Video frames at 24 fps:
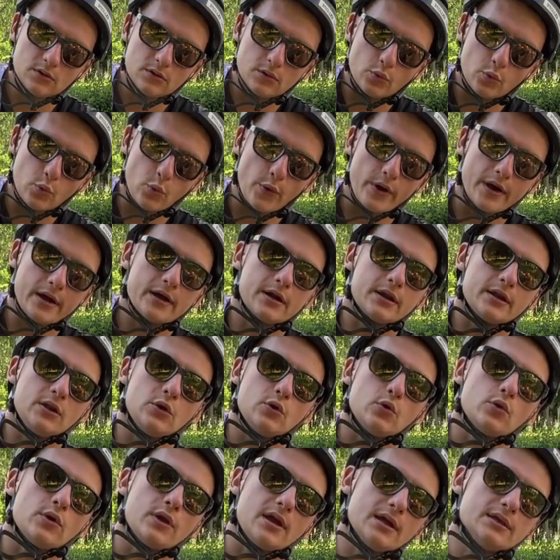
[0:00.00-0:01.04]
where
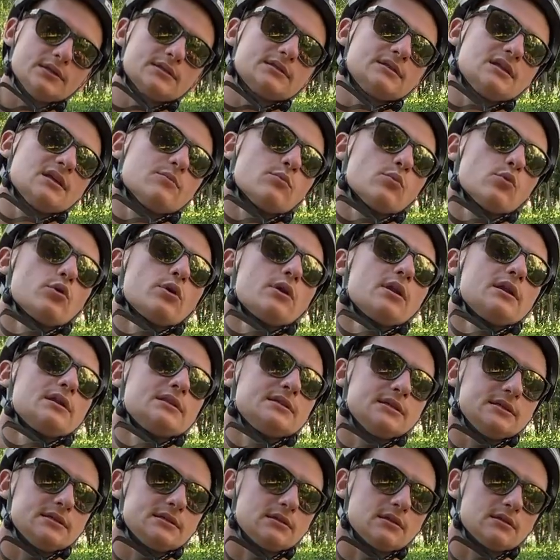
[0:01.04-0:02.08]
you get the more
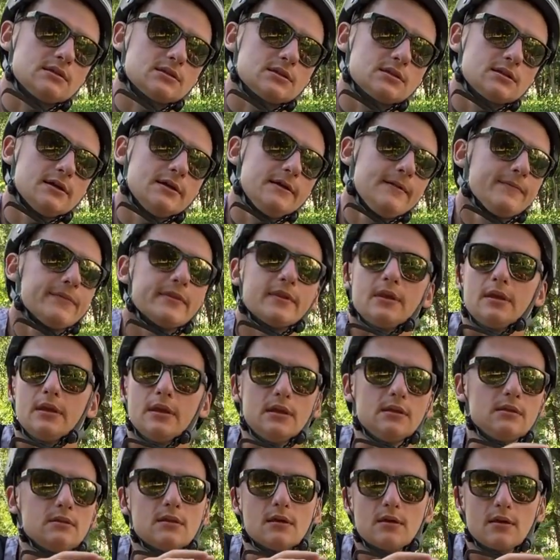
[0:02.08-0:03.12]
resistance.
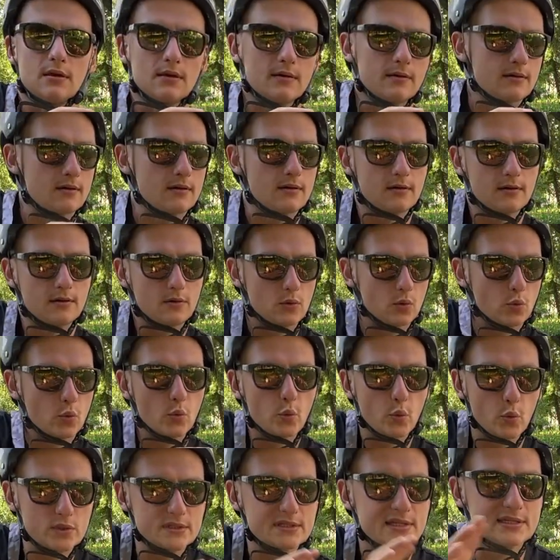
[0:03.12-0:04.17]

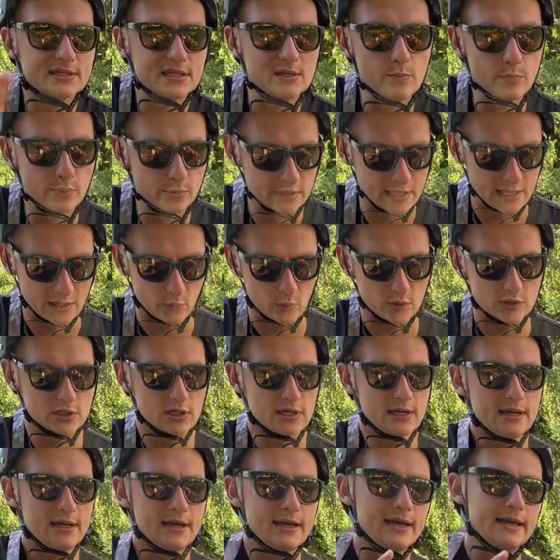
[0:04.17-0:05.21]
With the simple language,
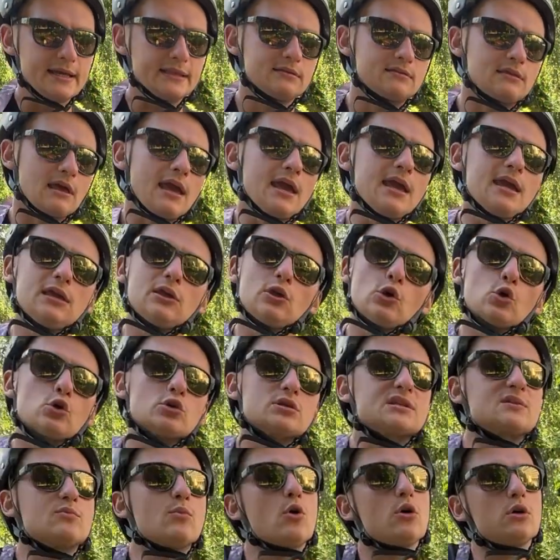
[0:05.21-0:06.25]
take your
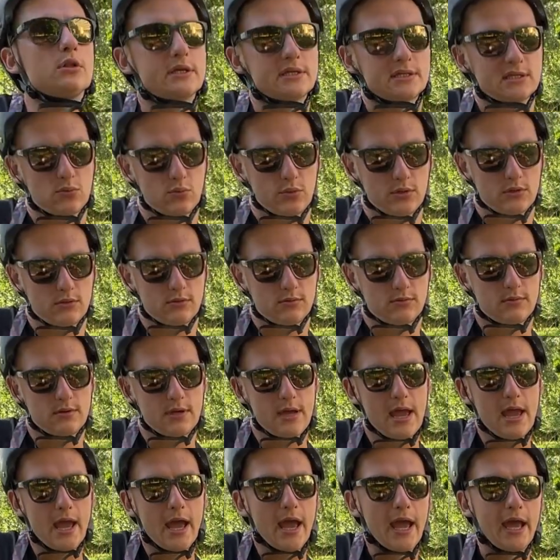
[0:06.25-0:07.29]
smallest wheel
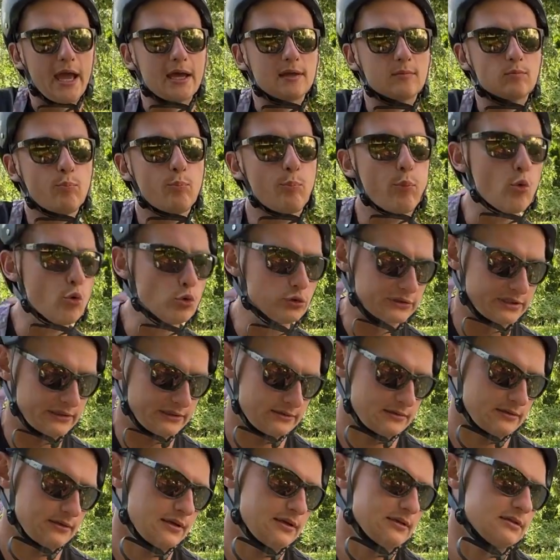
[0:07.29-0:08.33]
and put
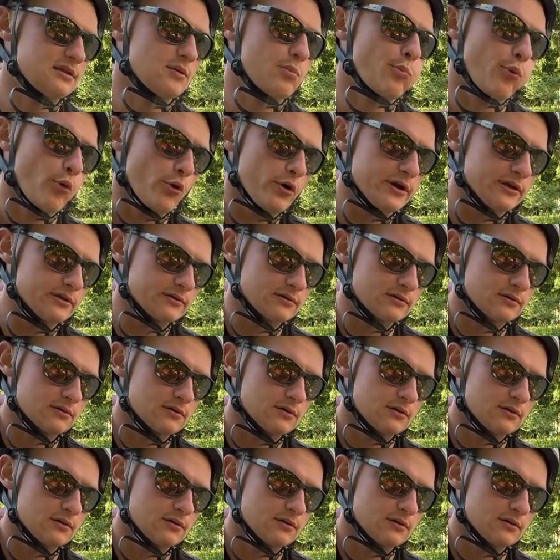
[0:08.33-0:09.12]
it in the point